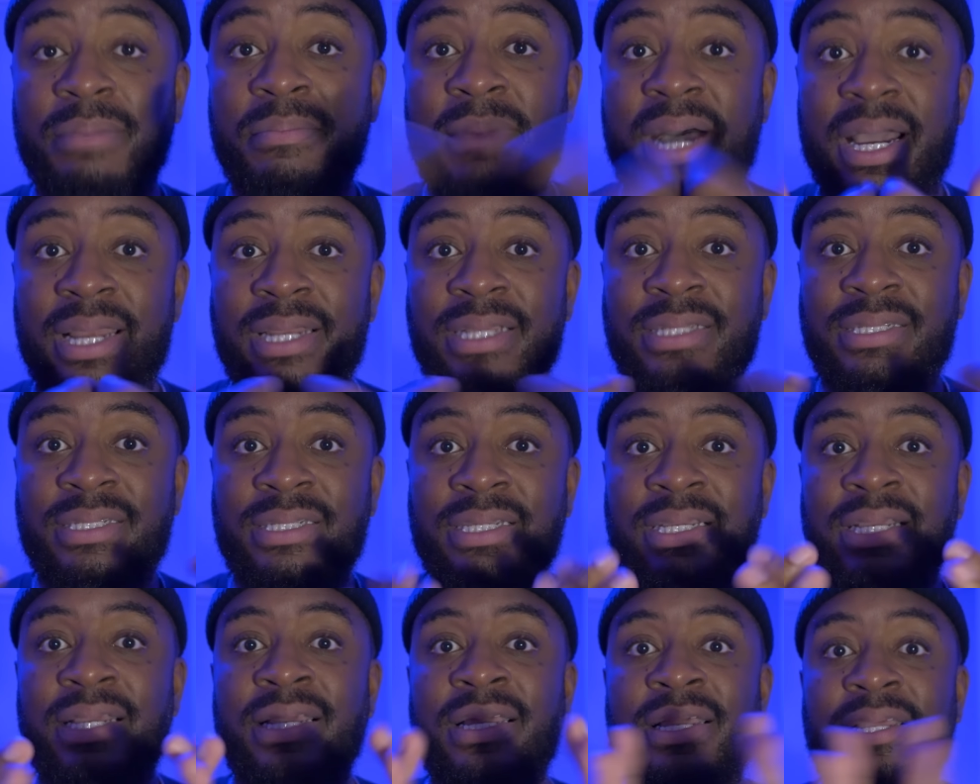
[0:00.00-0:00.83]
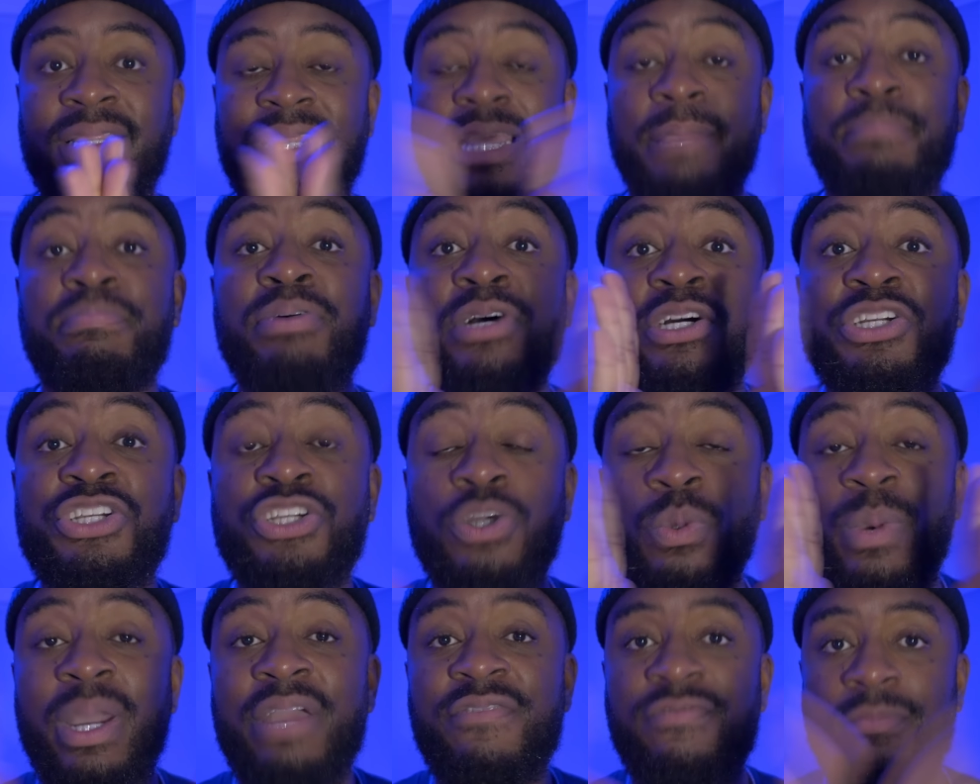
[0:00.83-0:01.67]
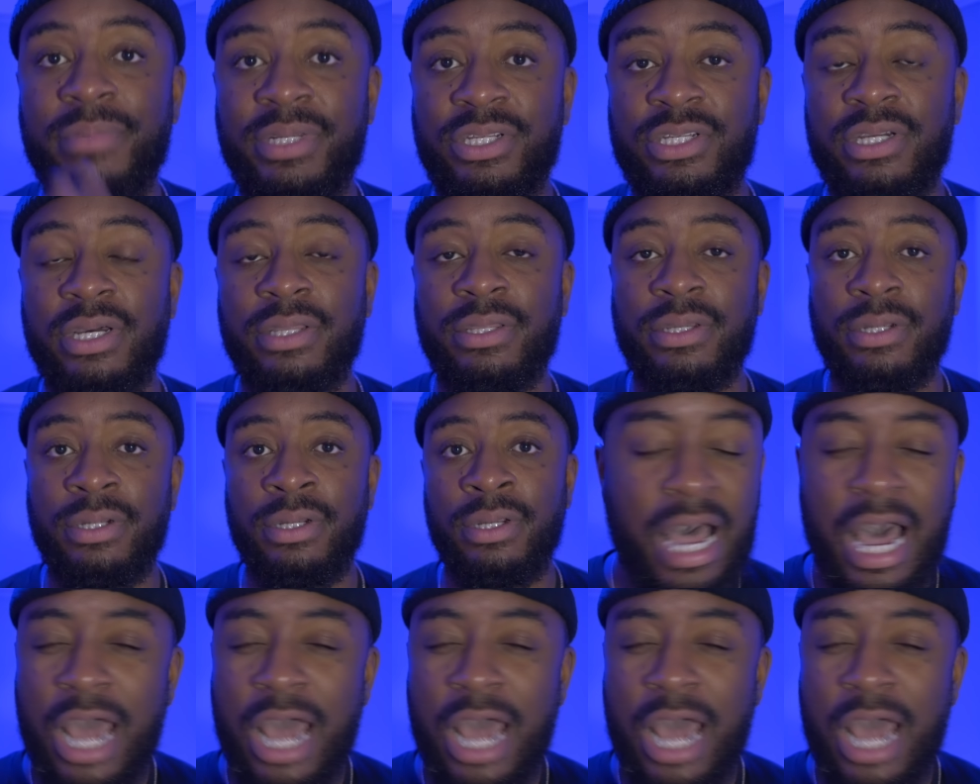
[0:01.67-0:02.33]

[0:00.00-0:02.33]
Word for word: minus, they push away from each other.